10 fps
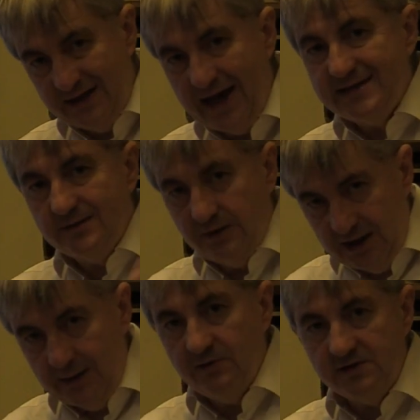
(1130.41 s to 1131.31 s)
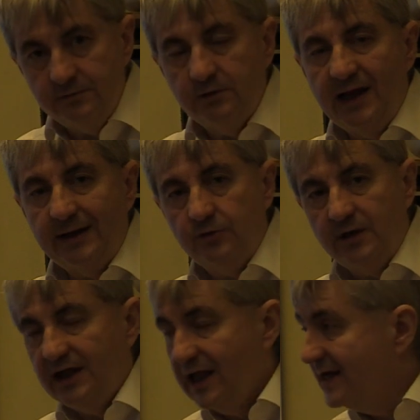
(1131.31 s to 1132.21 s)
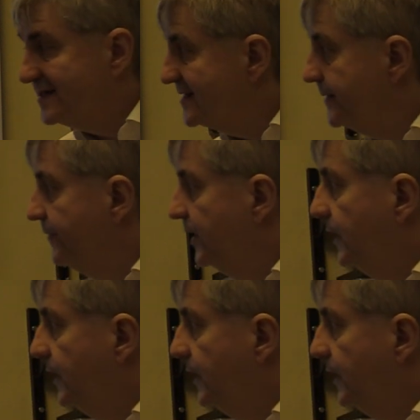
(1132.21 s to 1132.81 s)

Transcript: yes, the neighbors would like to kill us.